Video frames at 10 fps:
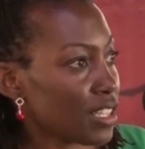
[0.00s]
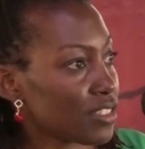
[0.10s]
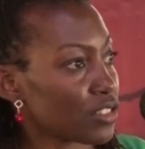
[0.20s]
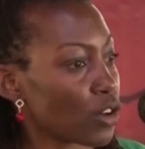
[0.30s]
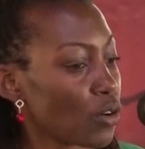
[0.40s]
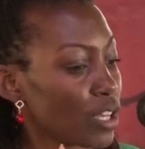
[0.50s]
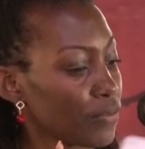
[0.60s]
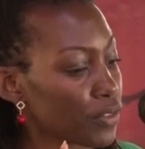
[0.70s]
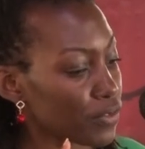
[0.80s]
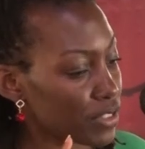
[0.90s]
So
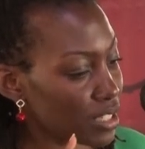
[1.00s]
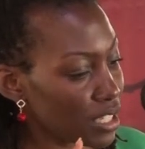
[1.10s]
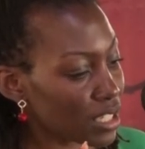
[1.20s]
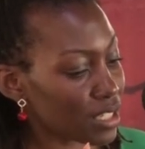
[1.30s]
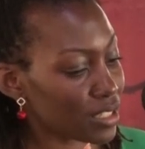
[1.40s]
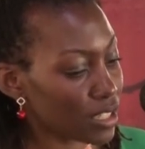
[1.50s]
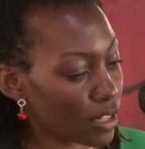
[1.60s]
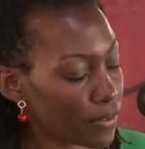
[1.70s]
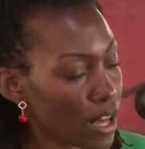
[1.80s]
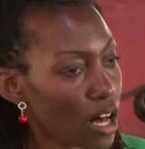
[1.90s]
if you've seen
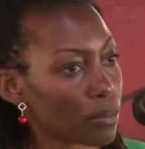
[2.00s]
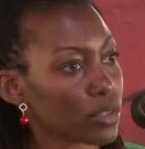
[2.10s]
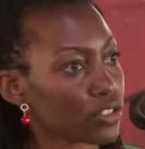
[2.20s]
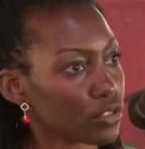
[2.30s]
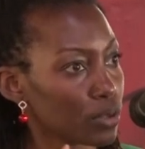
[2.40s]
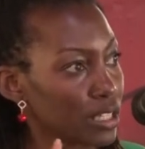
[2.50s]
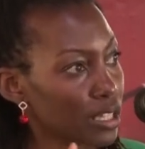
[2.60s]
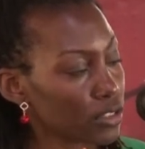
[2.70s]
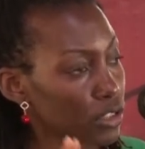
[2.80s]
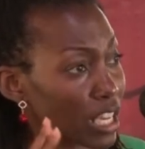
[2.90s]
self-harm,
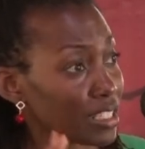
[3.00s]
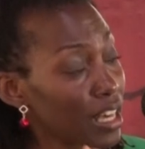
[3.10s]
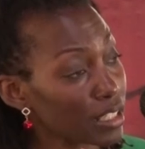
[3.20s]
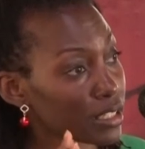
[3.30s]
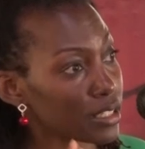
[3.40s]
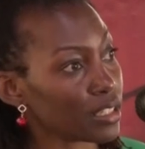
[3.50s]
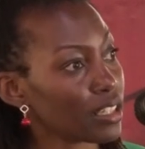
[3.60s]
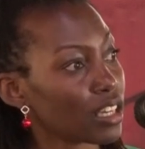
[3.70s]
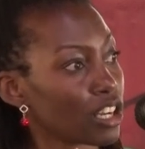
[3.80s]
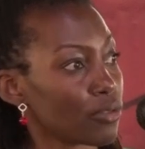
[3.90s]

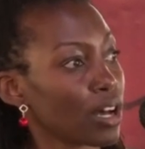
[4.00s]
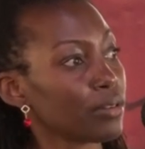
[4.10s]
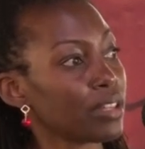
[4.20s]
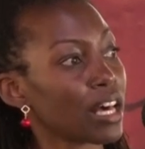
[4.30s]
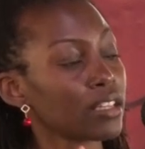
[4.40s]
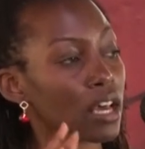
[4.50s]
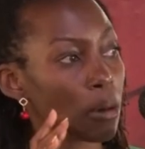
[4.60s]
suicidality around that,